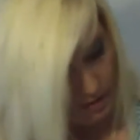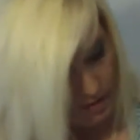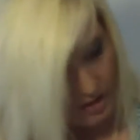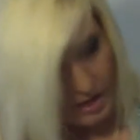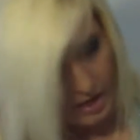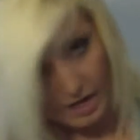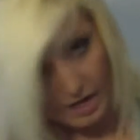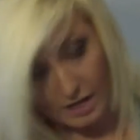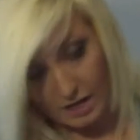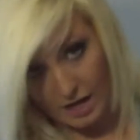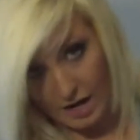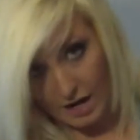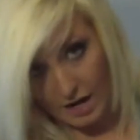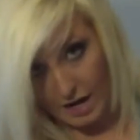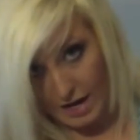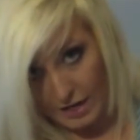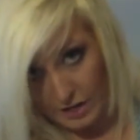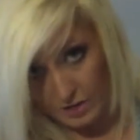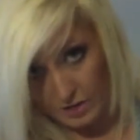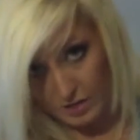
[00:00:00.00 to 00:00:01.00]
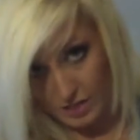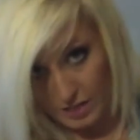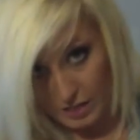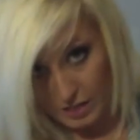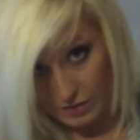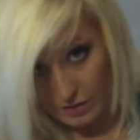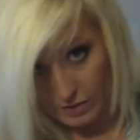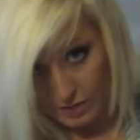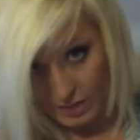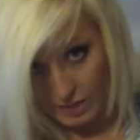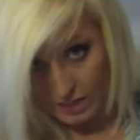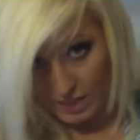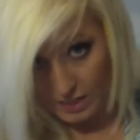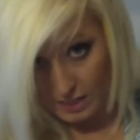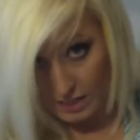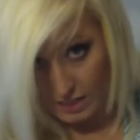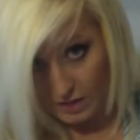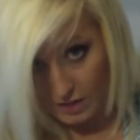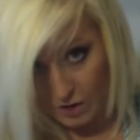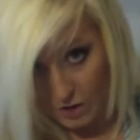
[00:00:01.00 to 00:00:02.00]
and I usually use a
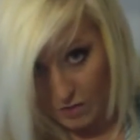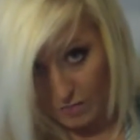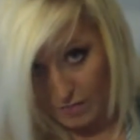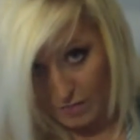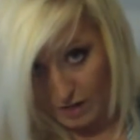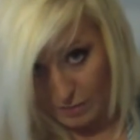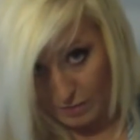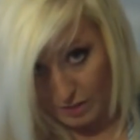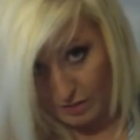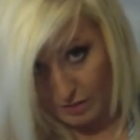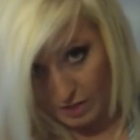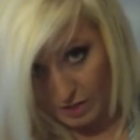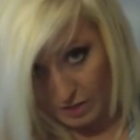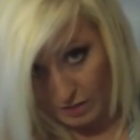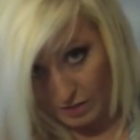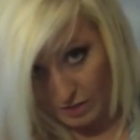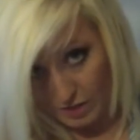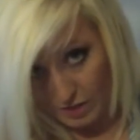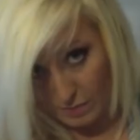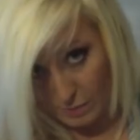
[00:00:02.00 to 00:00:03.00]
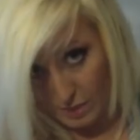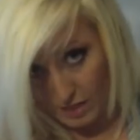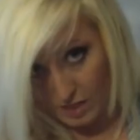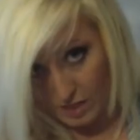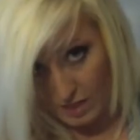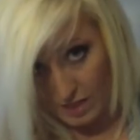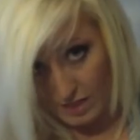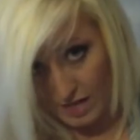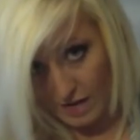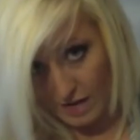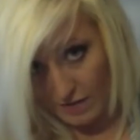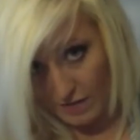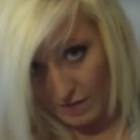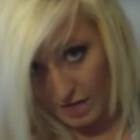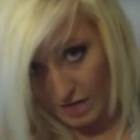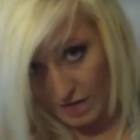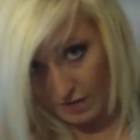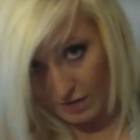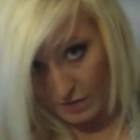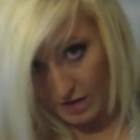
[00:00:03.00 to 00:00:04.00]
teasing comb, but I'm just going to use this brush because I have it
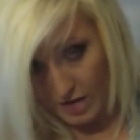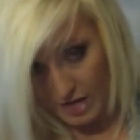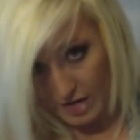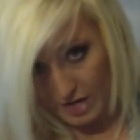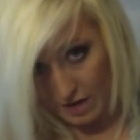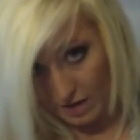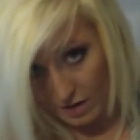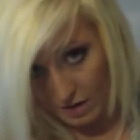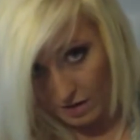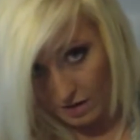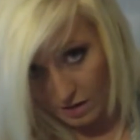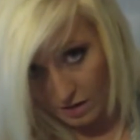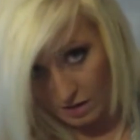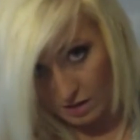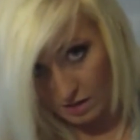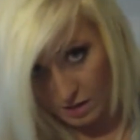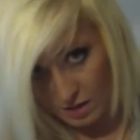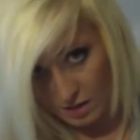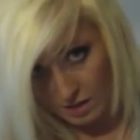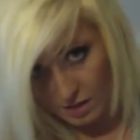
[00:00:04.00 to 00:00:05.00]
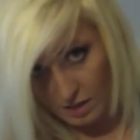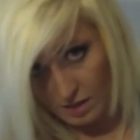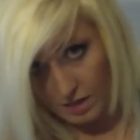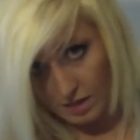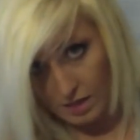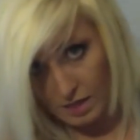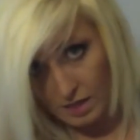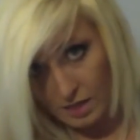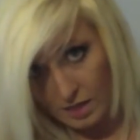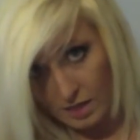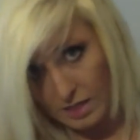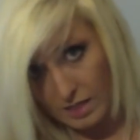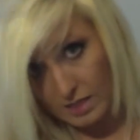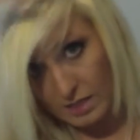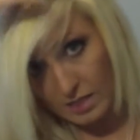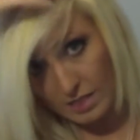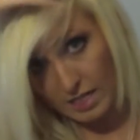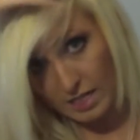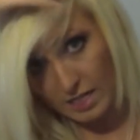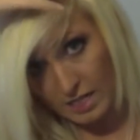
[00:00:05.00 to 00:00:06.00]
laying right here, and
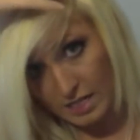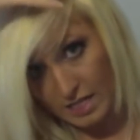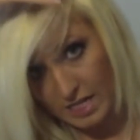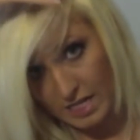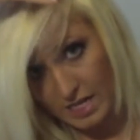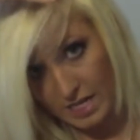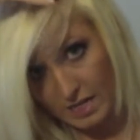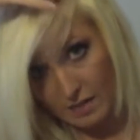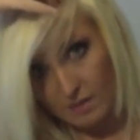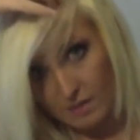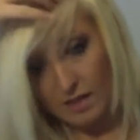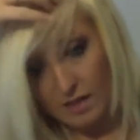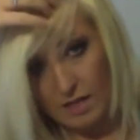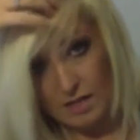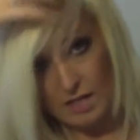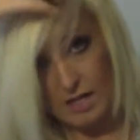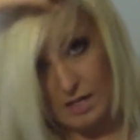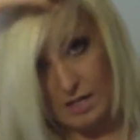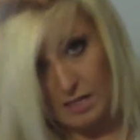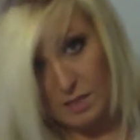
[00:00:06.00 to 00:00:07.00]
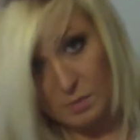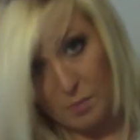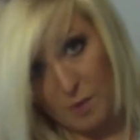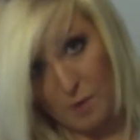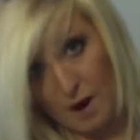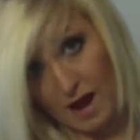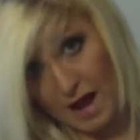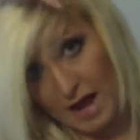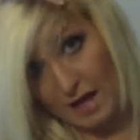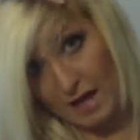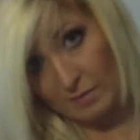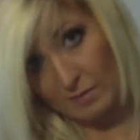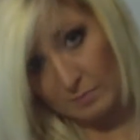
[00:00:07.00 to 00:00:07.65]
just kind of tease, and then I spray.